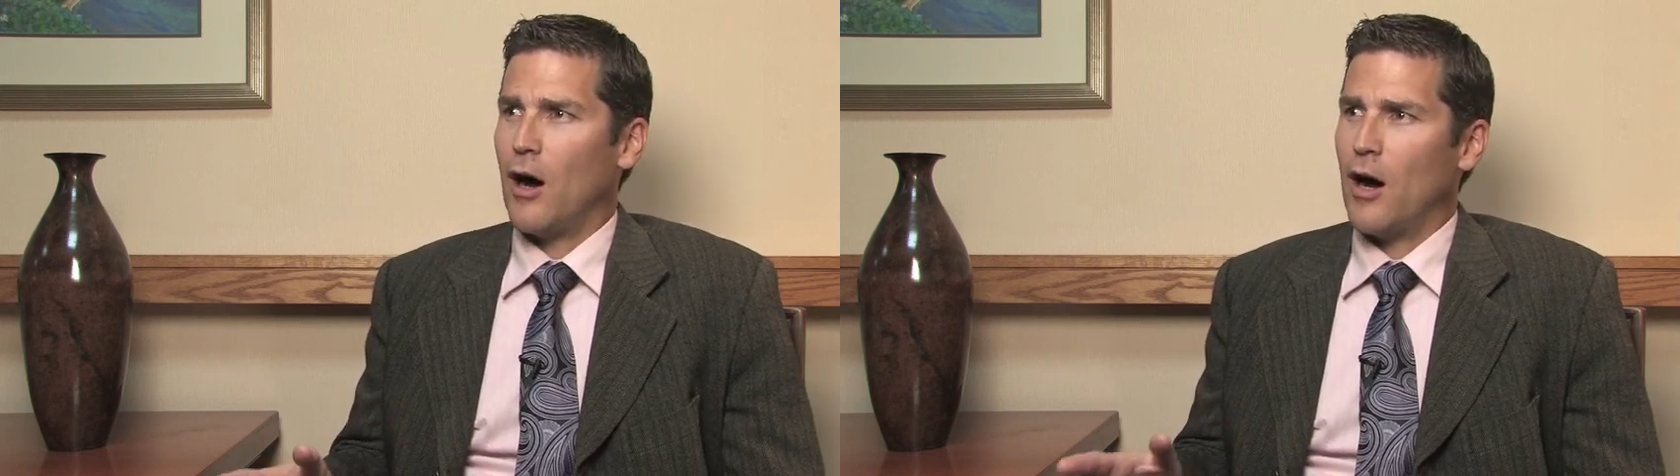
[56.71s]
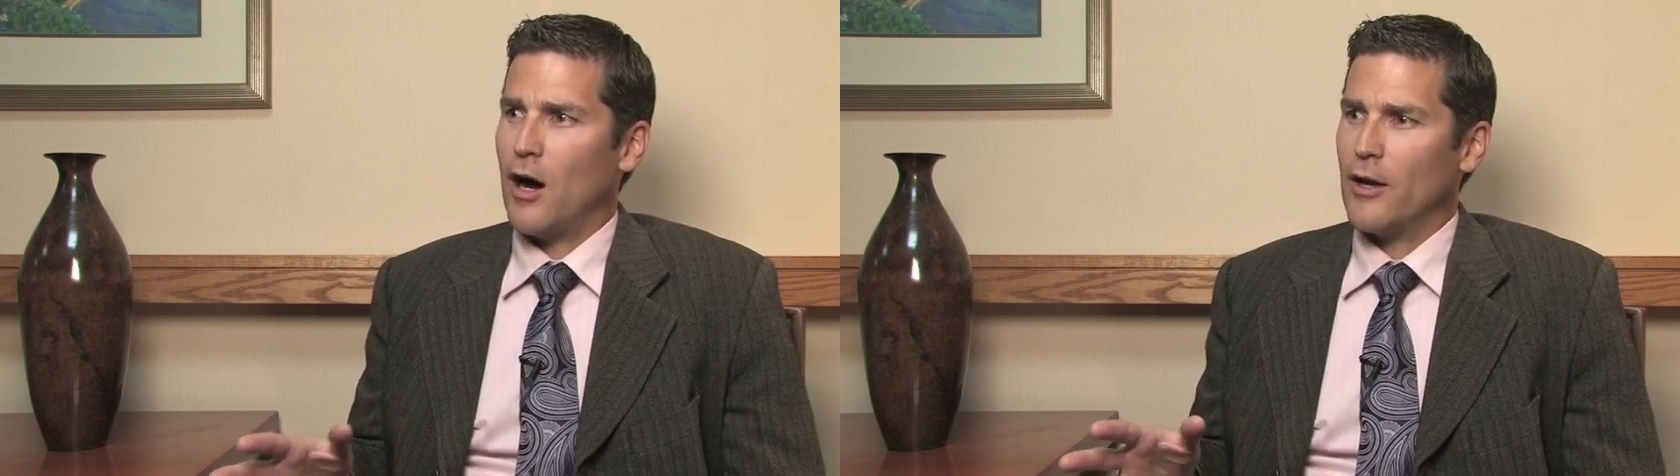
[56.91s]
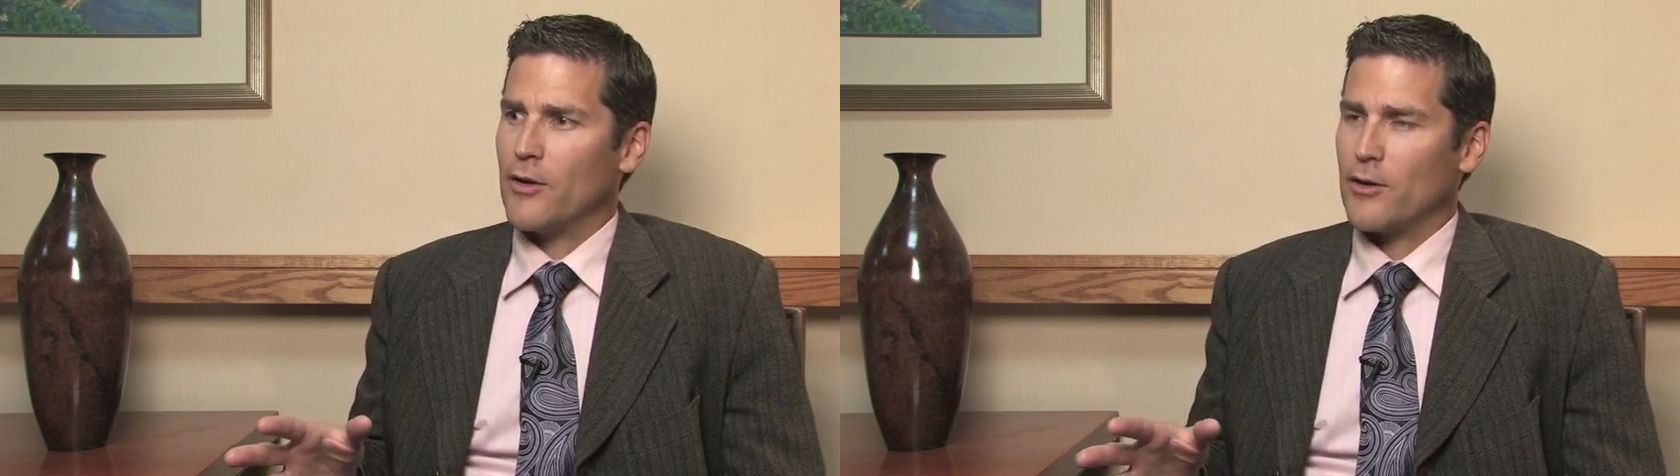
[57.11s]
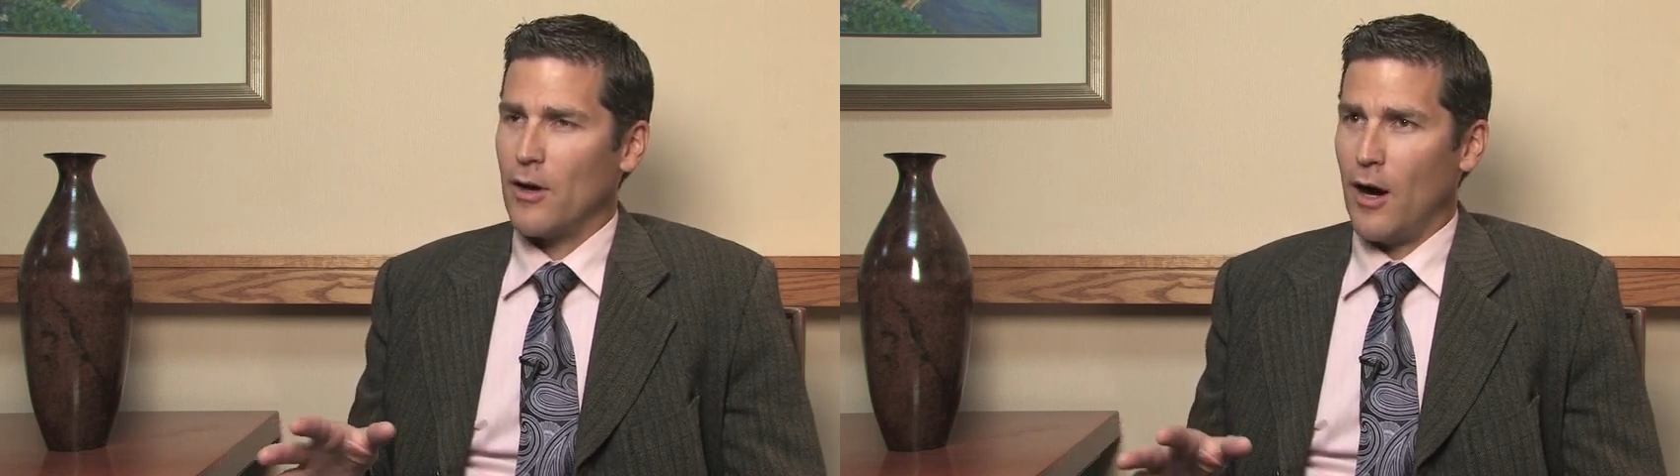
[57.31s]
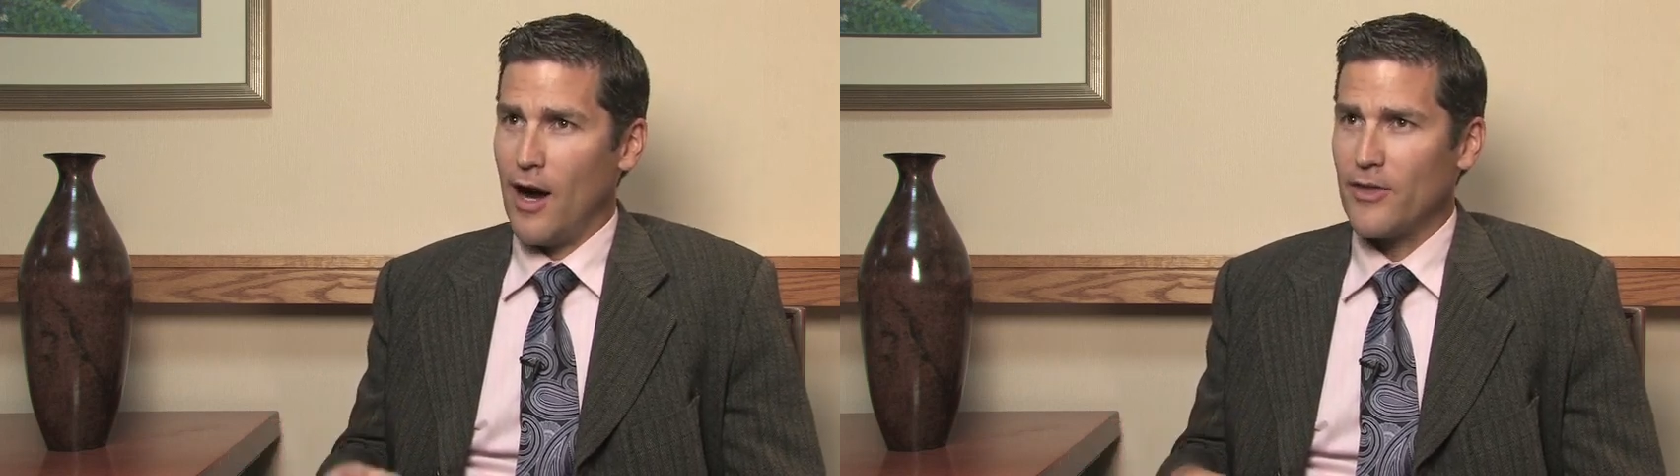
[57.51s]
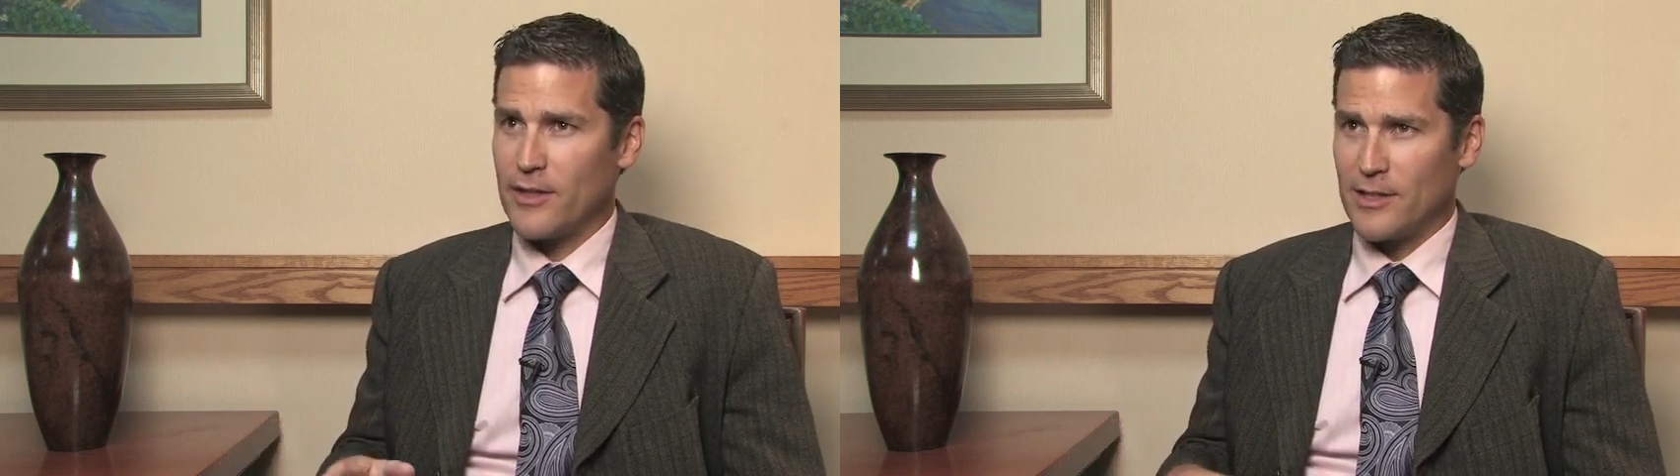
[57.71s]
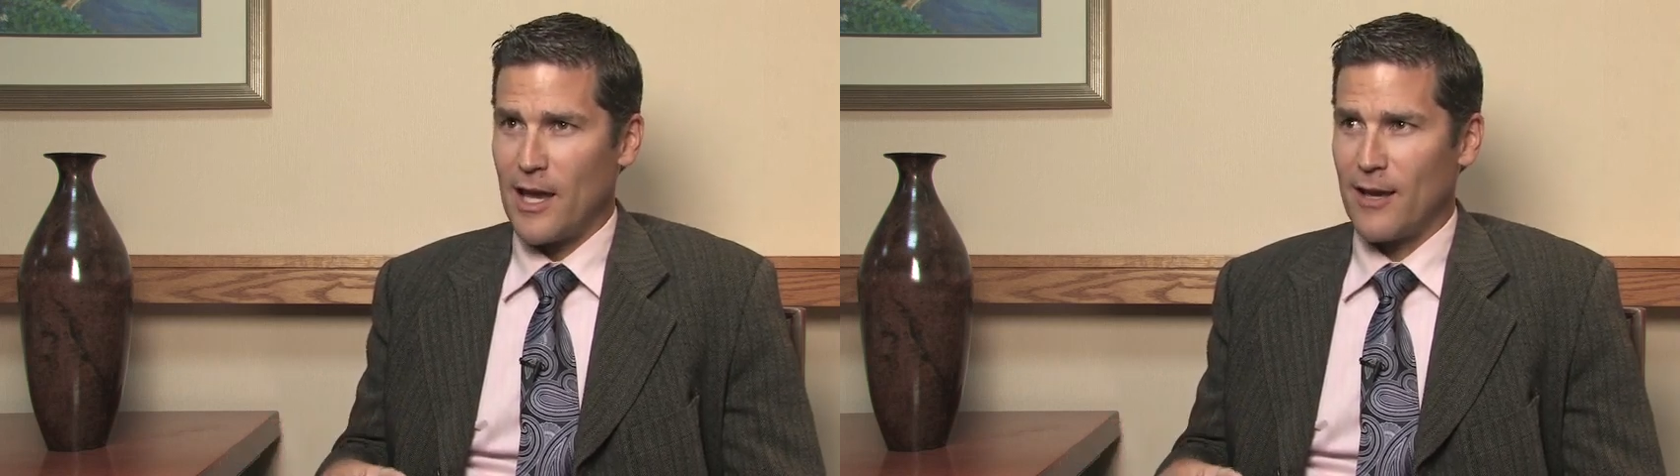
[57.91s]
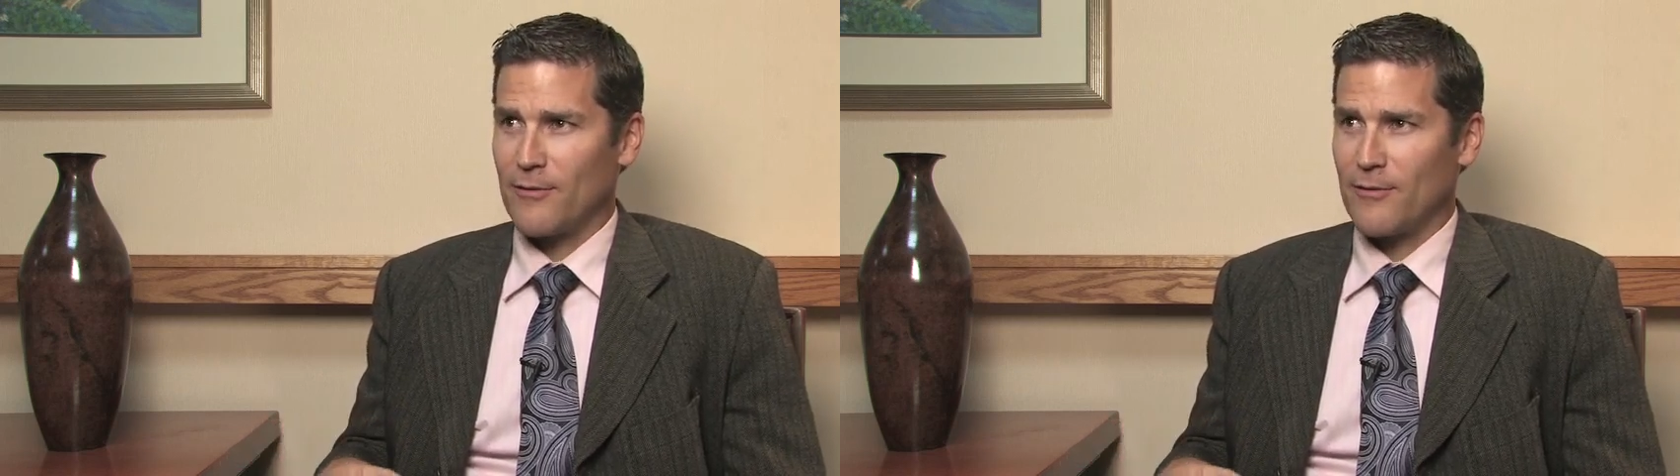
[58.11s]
on the day